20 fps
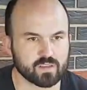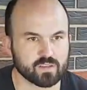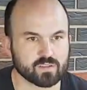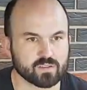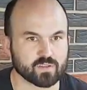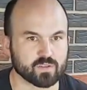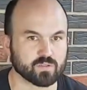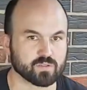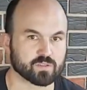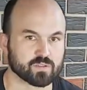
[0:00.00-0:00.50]

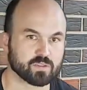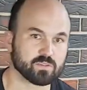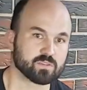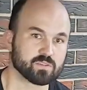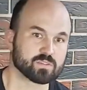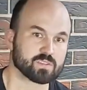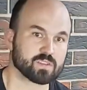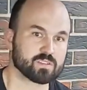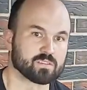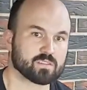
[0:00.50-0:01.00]
So as soon
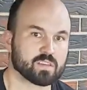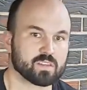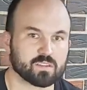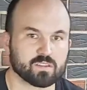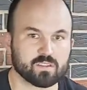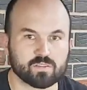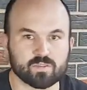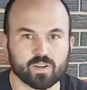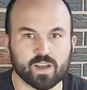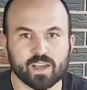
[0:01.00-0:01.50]
as I get
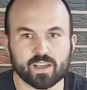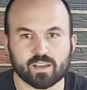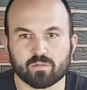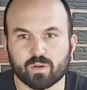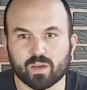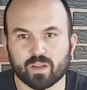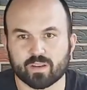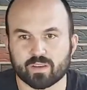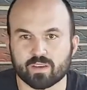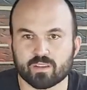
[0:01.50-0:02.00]
the Dragon
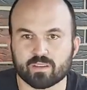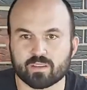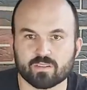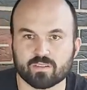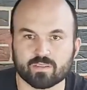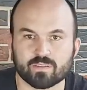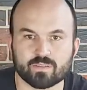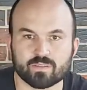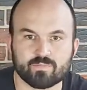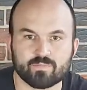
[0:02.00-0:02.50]
back together
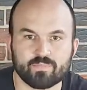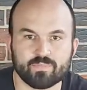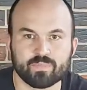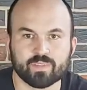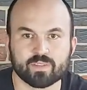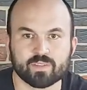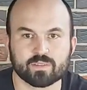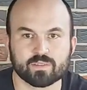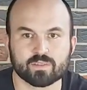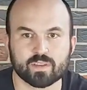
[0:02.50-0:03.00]
and
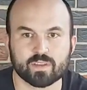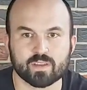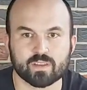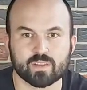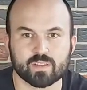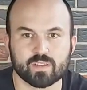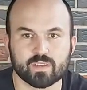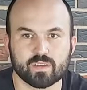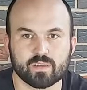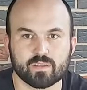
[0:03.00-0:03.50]
sell
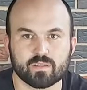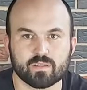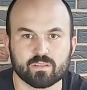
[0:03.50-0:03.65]
it,